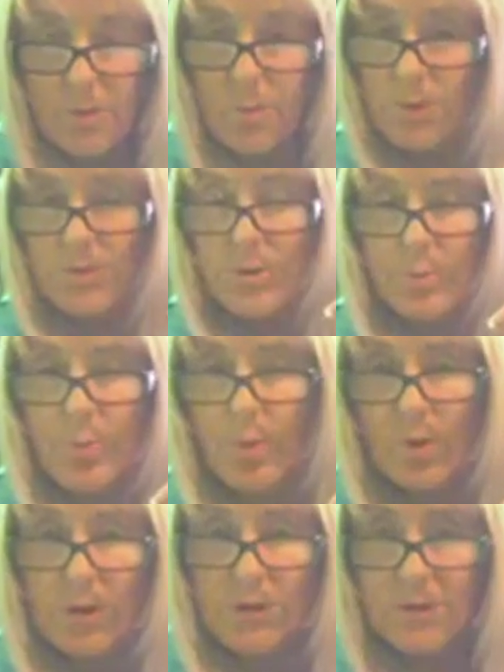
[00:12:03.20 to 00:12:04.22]
what's the
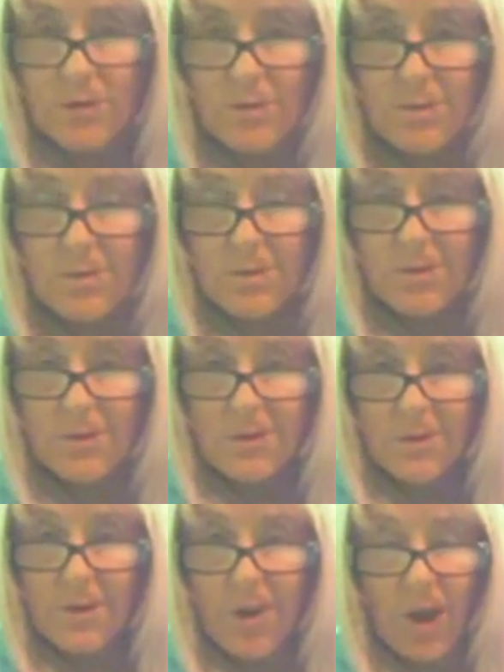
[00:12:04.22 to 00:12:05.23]
point?
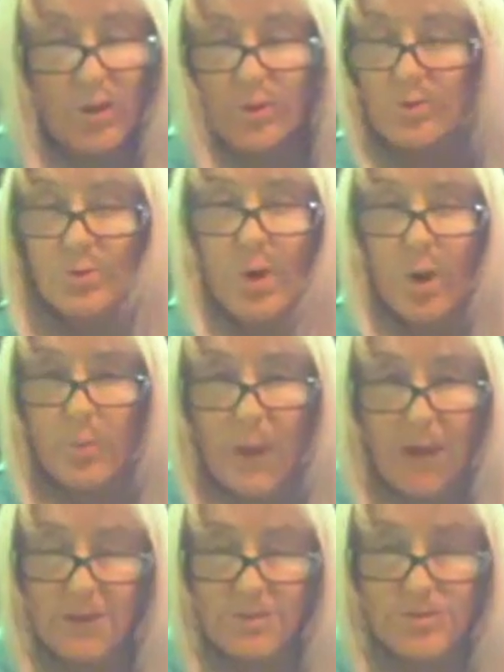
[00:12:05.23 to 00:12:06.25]
I couldn't go
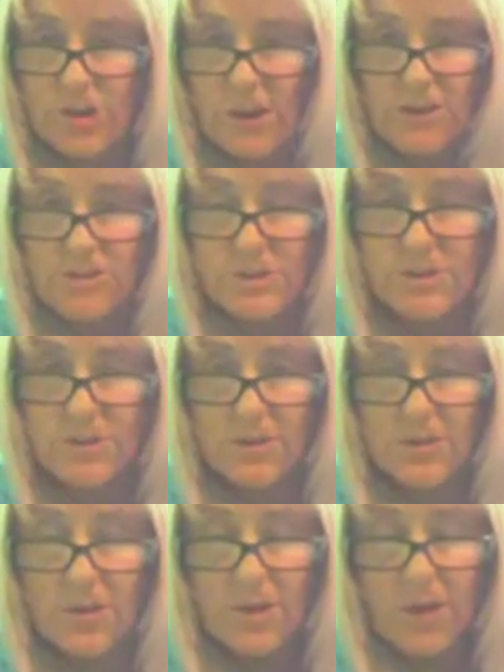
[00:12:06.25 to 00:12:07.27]
back and change it,
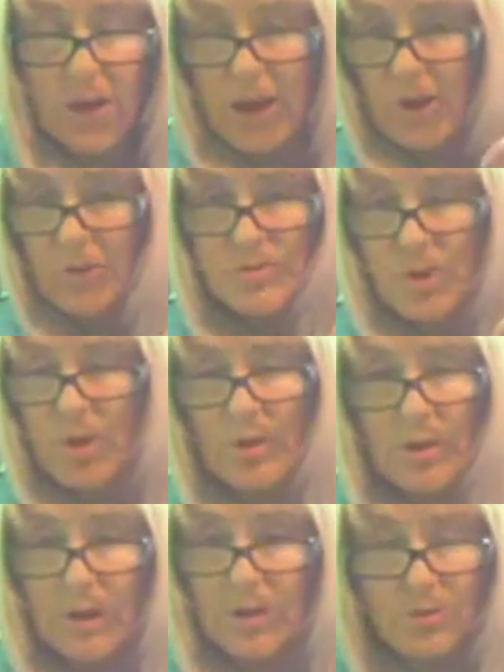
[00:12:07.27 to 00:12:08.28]
and I
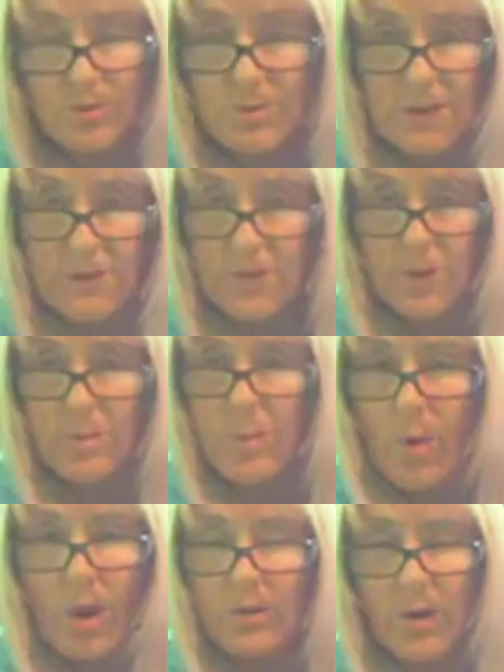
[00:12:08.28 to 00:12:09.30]
certainly couldn't live in the
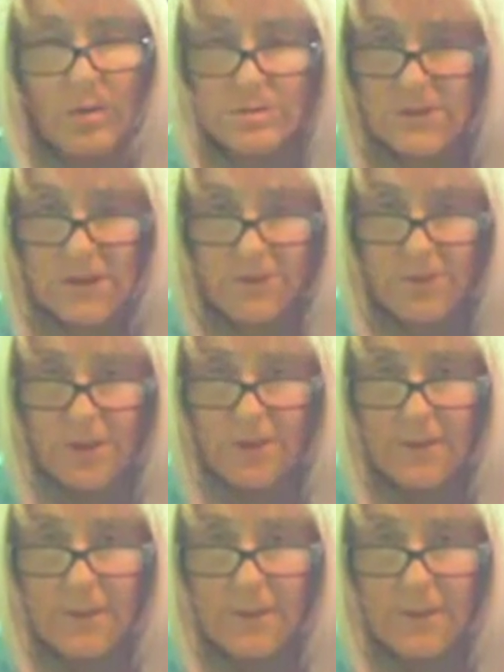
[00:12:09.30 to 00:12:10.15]
mind I was living.